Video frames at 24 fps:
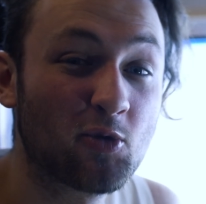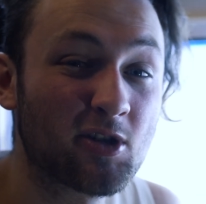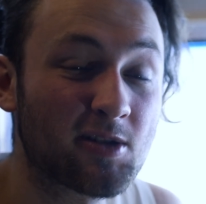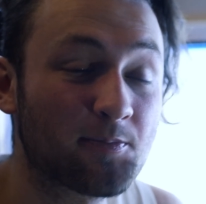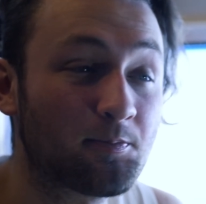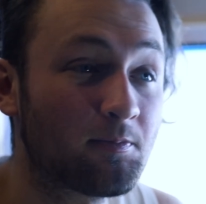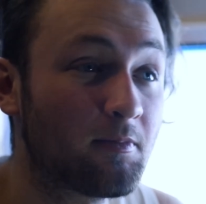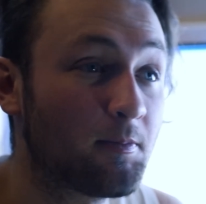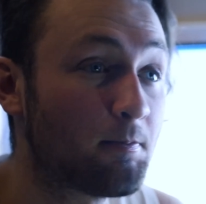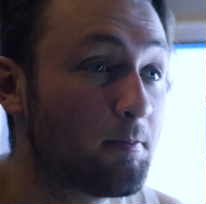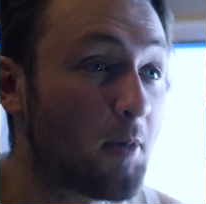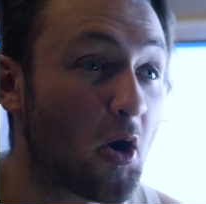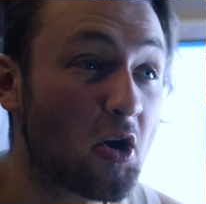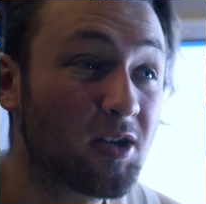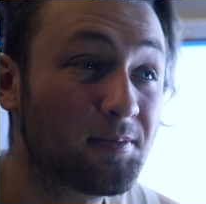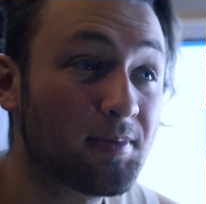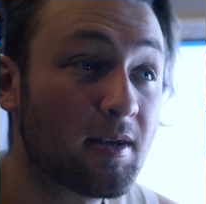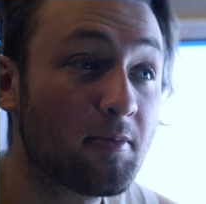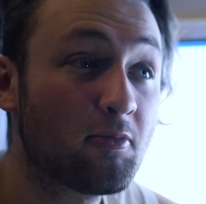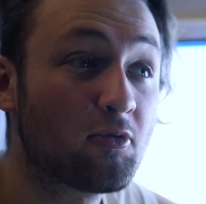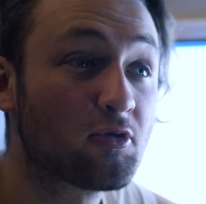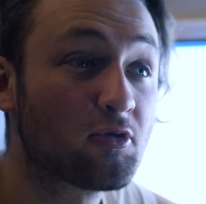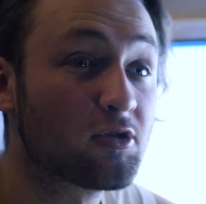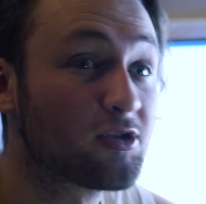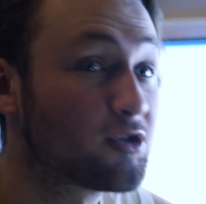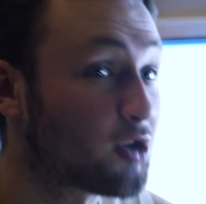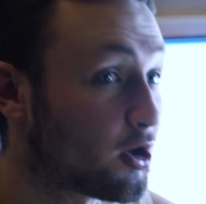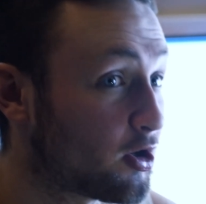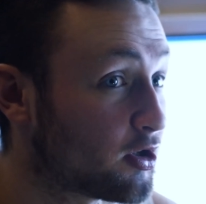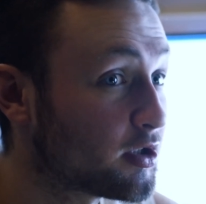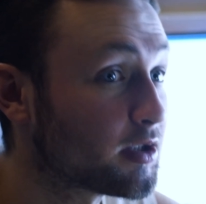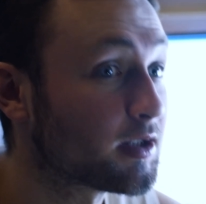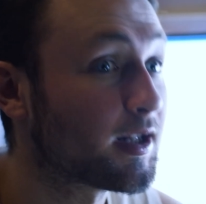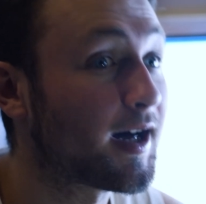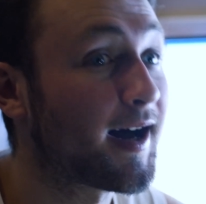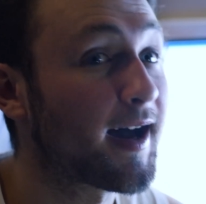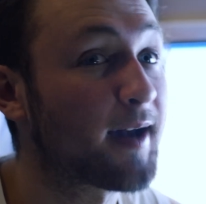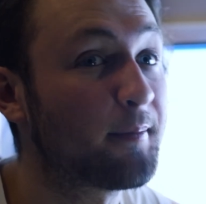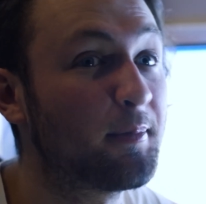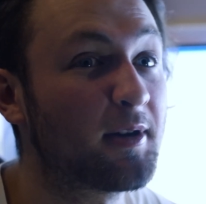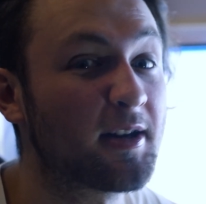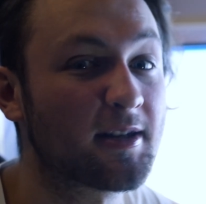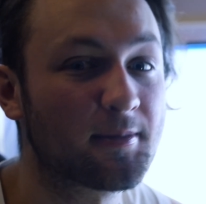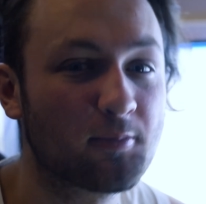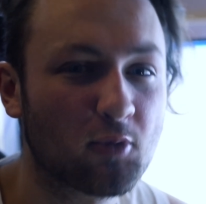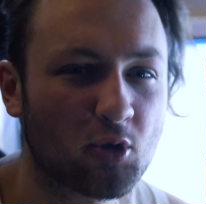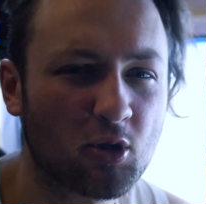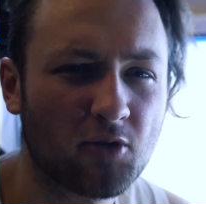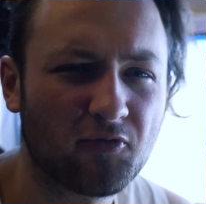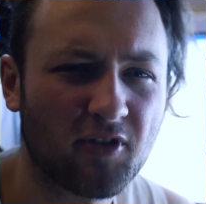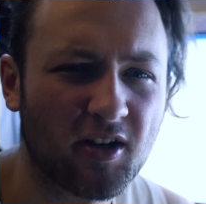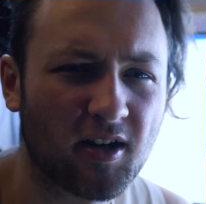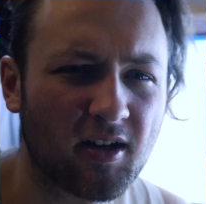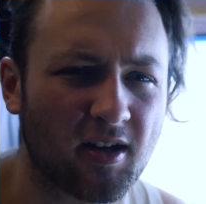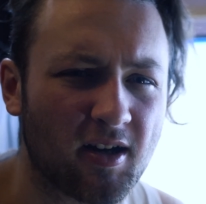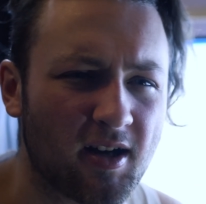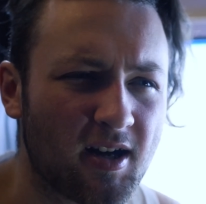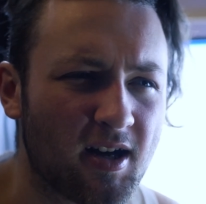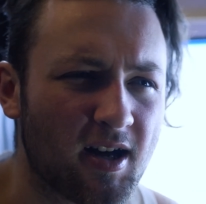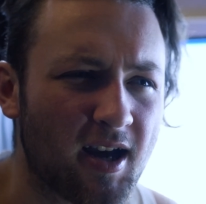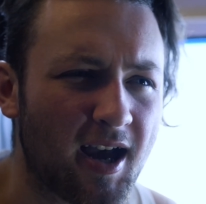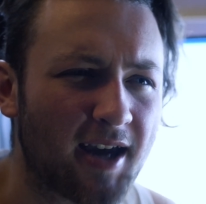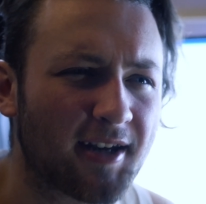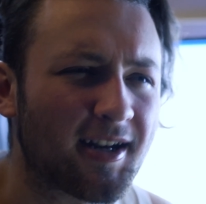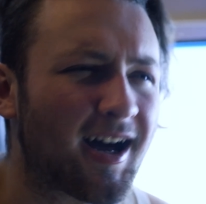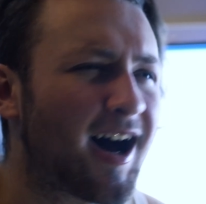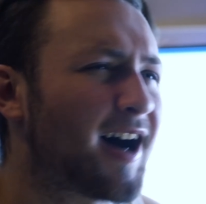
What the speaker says: which most people don't like, but it's more of an